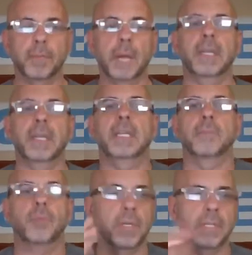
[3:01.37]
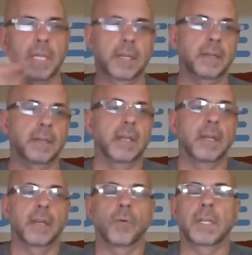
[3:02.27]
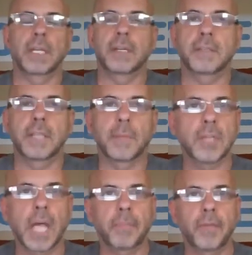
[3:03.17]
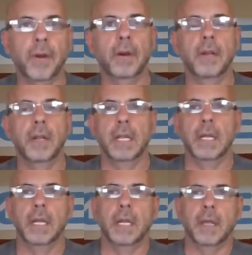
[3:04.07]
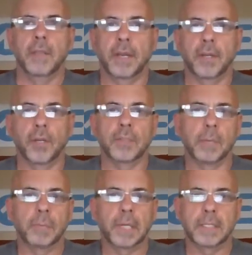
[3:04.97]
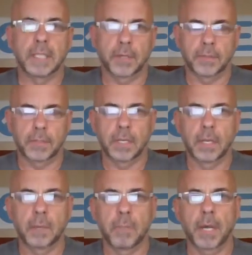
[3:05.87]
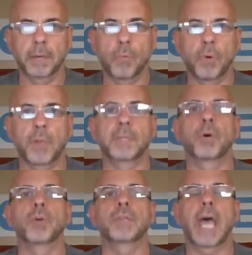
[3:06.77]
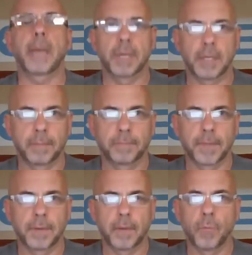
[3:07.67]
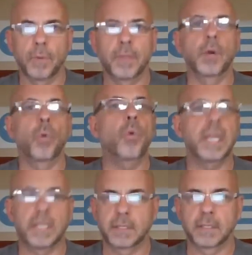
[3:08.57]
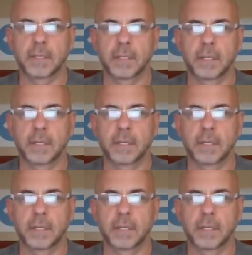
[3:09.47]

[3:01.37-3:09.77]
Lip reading: from coming in. The Moonies weren't allowed to set up shop there. They had to go someplace else. But what do you suppose happened? Within weeks